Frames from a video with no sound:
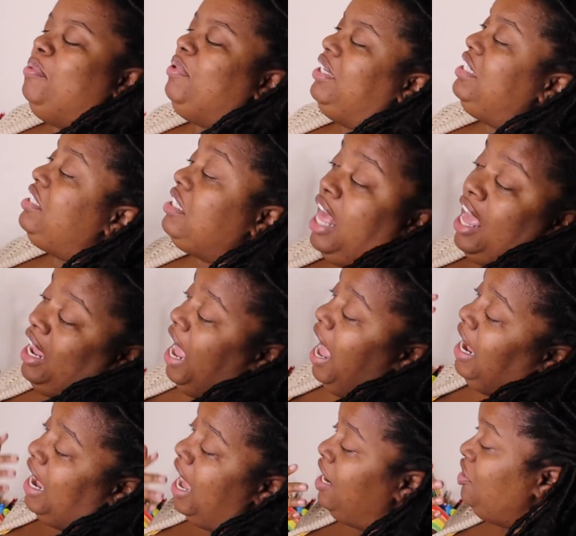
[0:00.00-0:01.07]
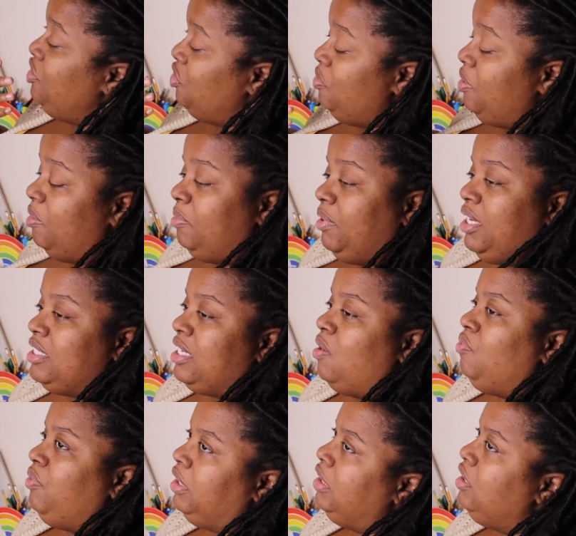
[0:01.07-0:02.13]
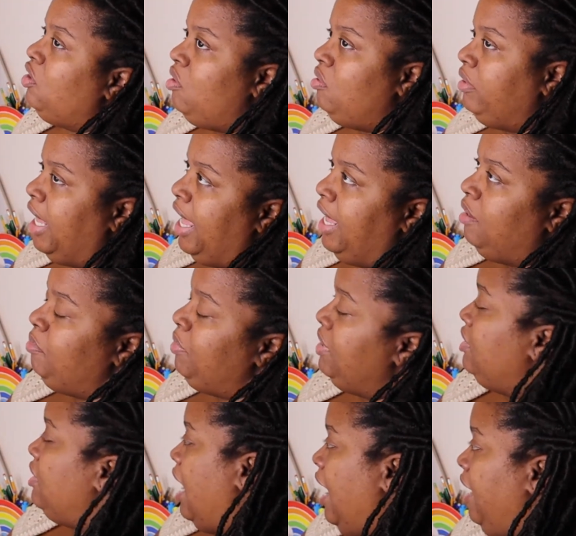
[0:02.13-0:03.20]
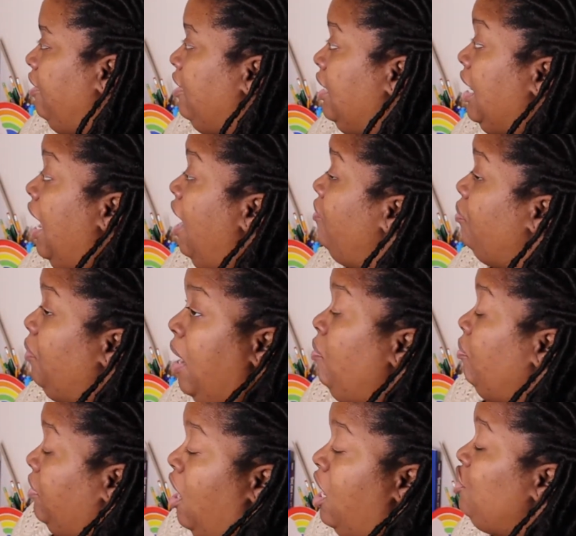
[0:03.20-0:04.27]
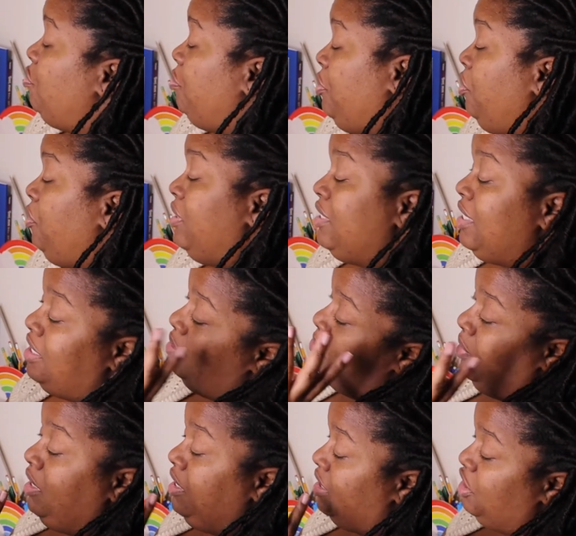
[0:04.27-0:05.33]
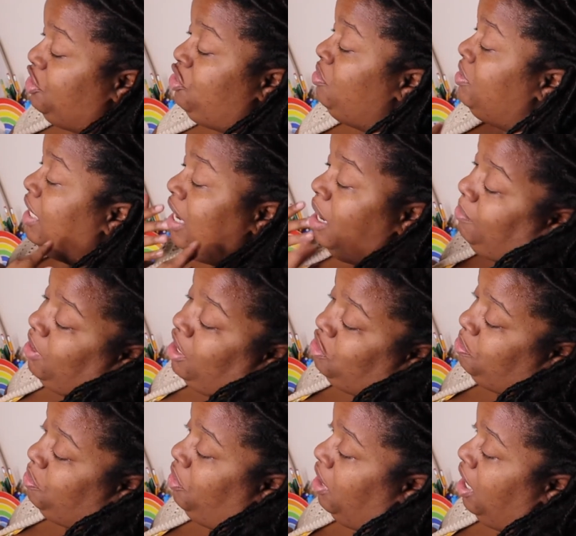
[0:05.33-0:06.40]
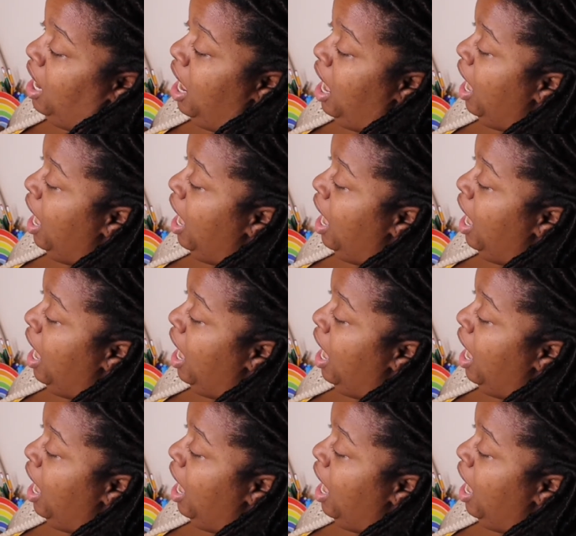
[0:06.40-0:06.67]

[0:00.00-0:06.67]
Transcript: But it's like I gotta do it because I really don't like being tired, and we're entrepreneurs. That's the biggest issue. It's like I'm an entrepreneur.